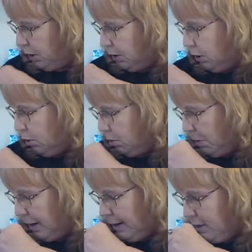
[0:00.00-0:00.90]
excuse
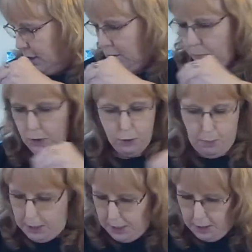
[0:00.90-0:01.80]
me, I just brushed
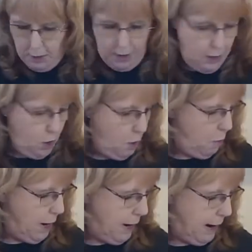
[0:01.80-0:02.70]
my hair. And you know what?